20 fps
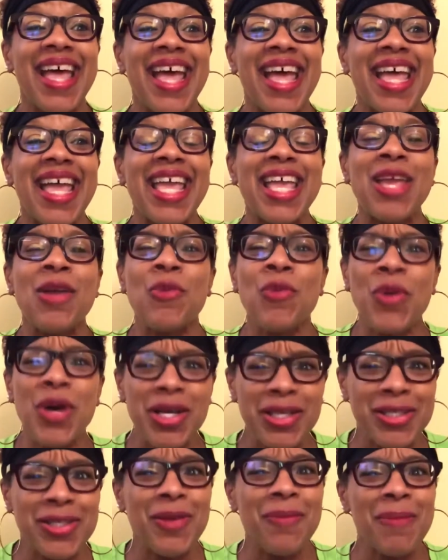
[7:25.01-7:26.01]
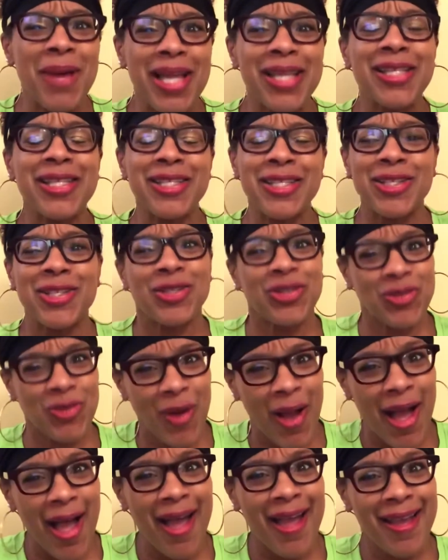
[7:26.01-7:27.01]
it was on my list to
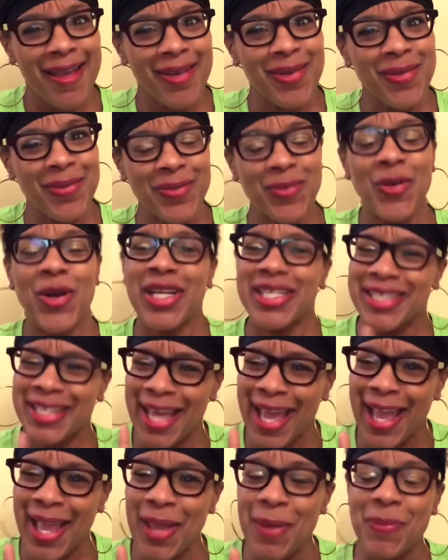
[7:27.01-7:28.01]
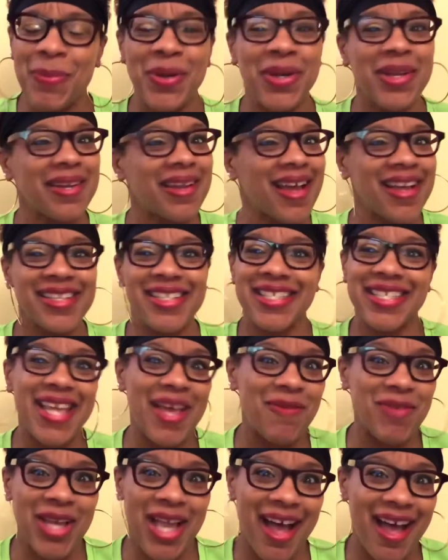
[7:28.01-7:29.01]
try one day, but I just
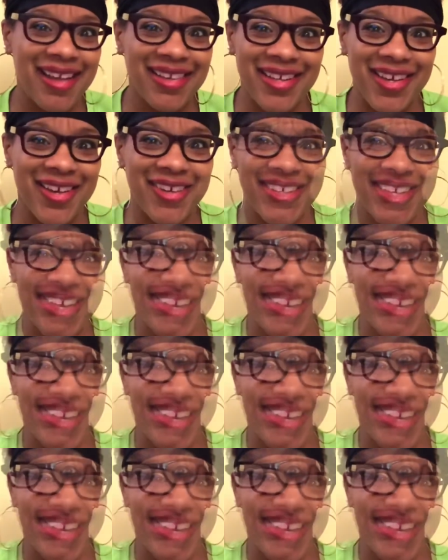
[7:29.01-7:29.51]
haven't gotten there yet.